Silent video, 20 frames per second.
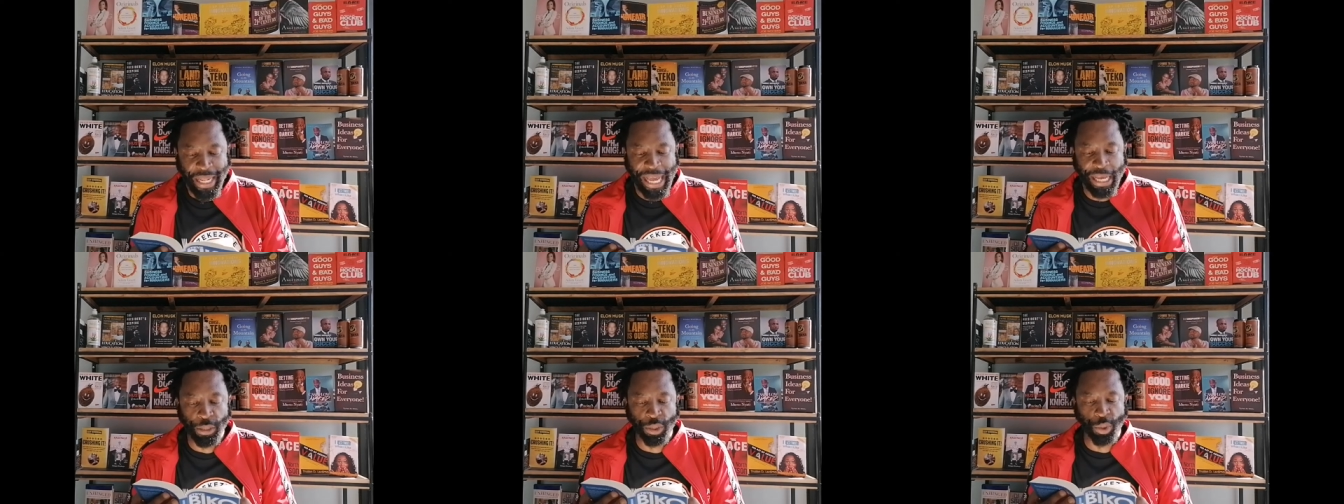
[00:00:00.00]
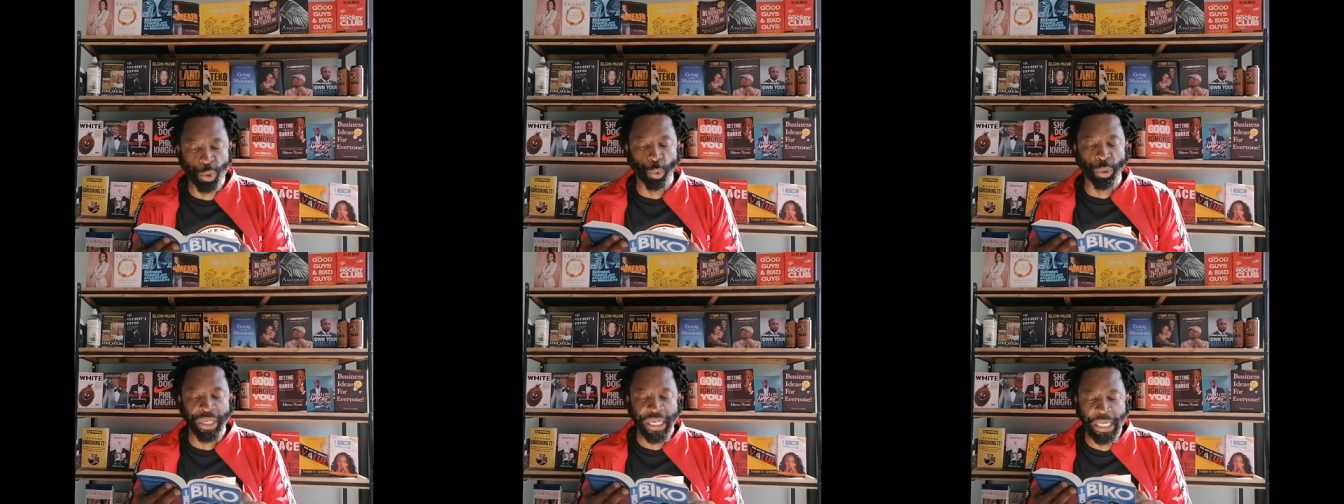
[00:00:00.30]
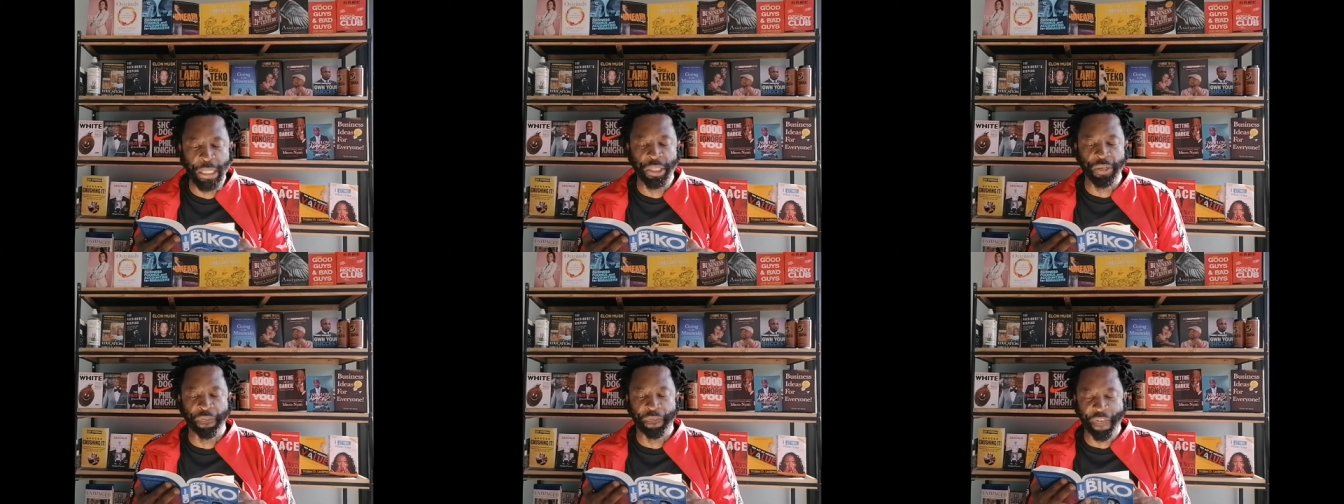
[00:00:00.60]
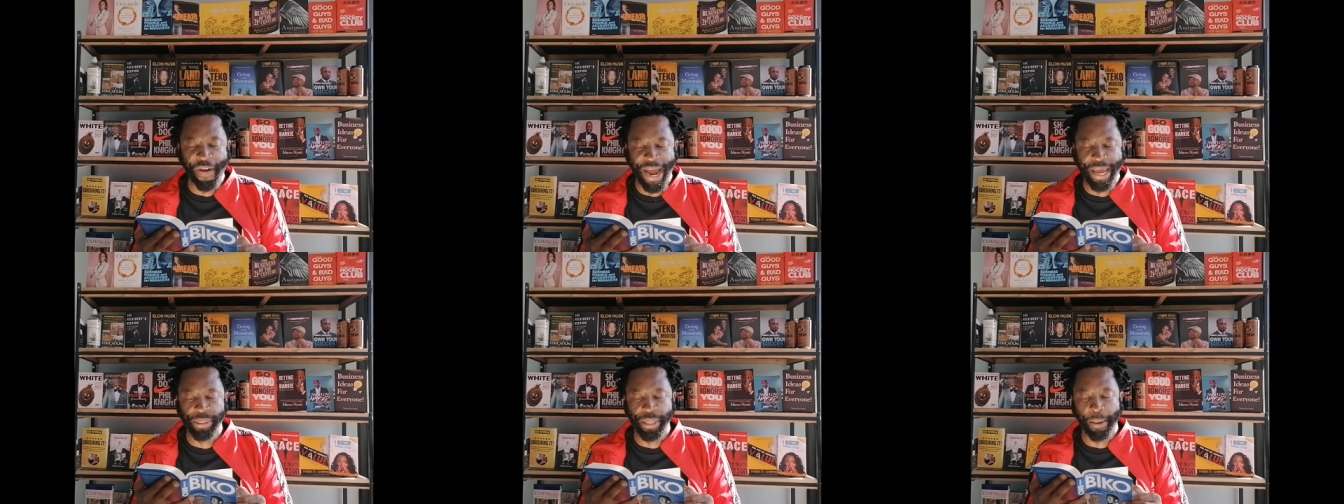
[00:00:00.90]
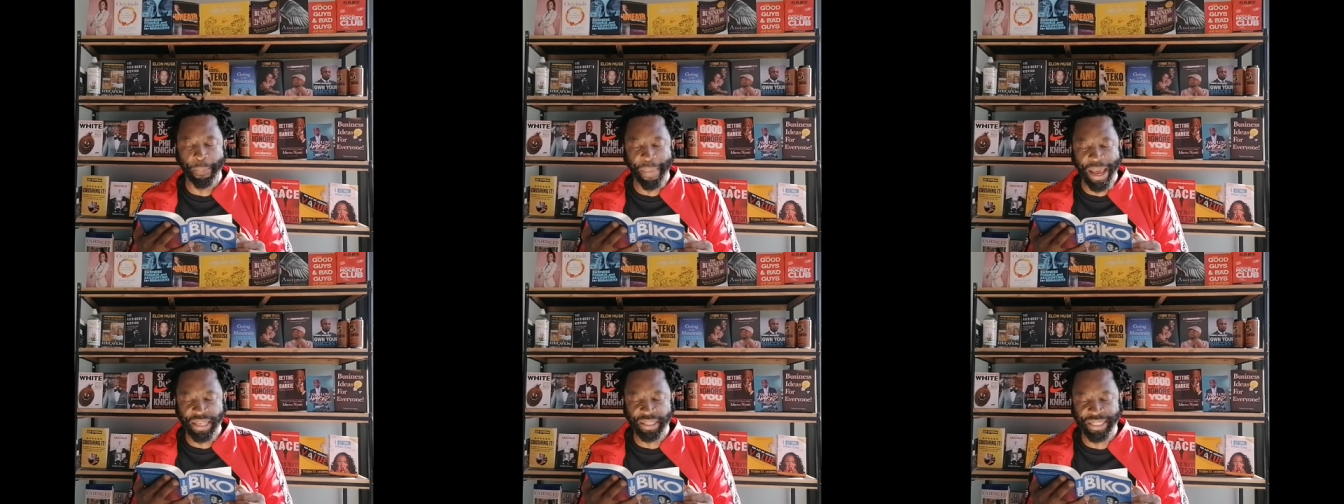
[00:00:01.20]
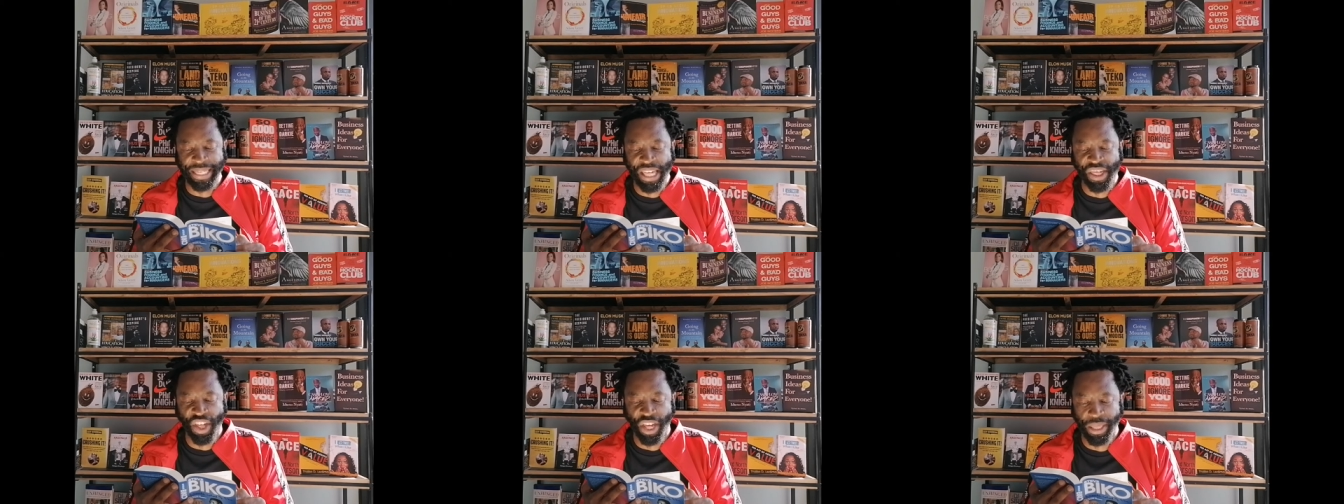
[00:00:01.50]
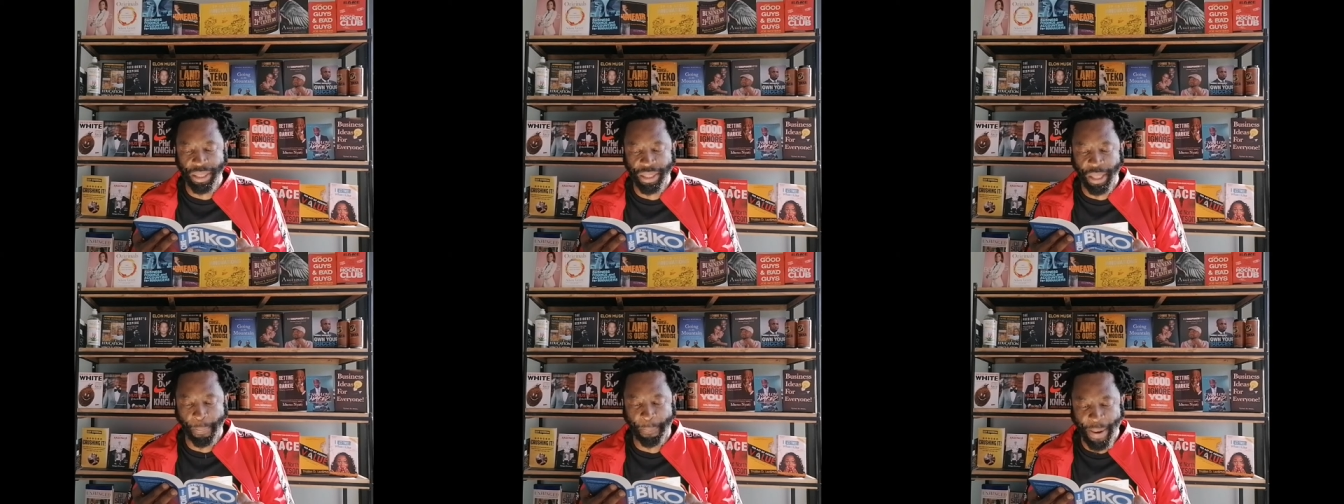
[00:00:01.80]
is to redefine the message
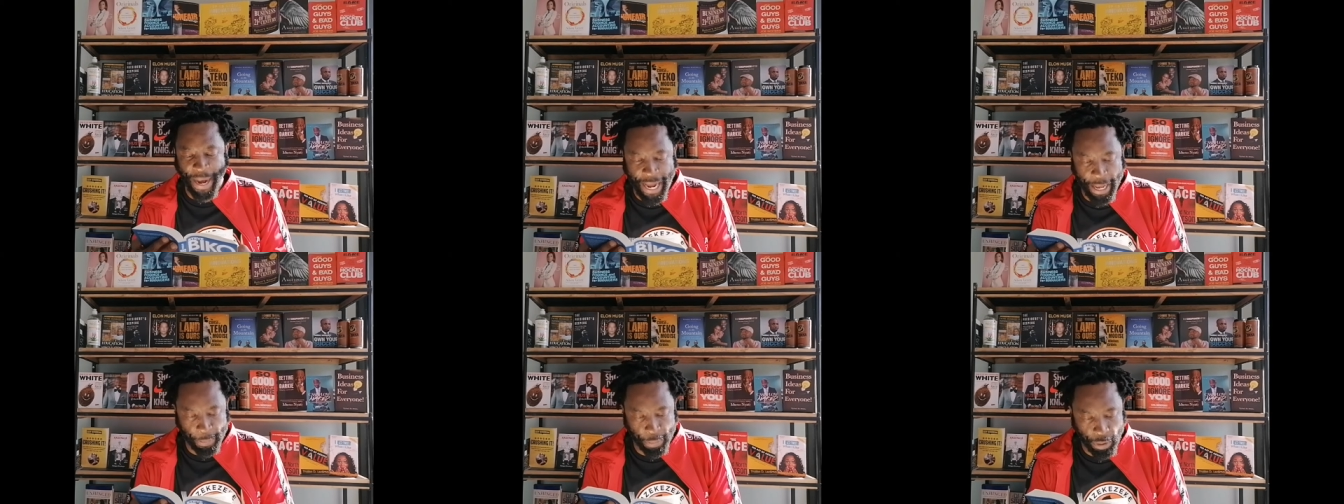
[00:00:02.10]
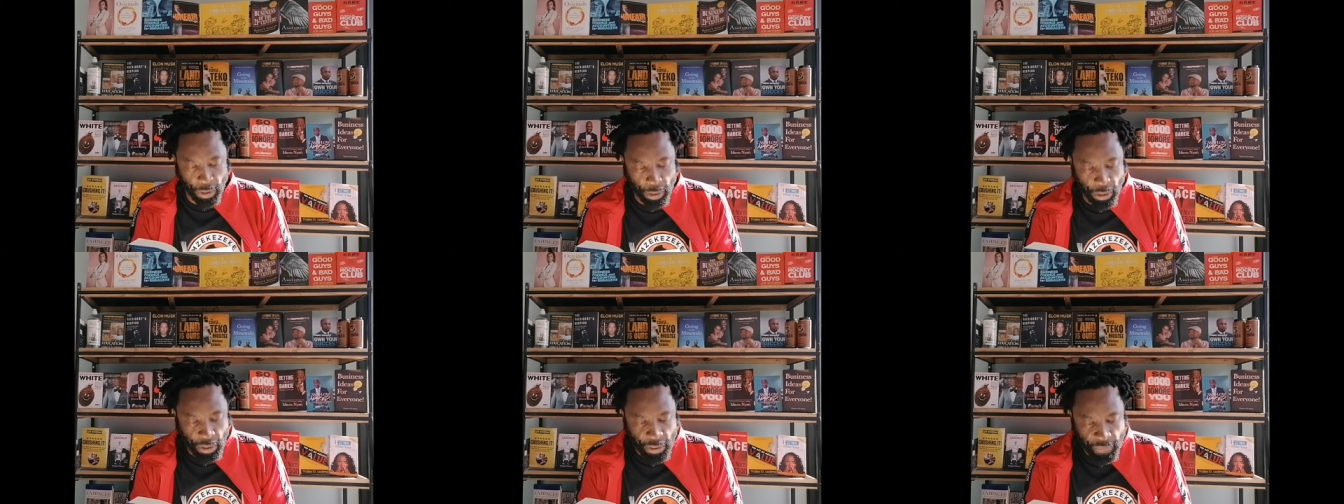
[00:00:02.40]
in the Bible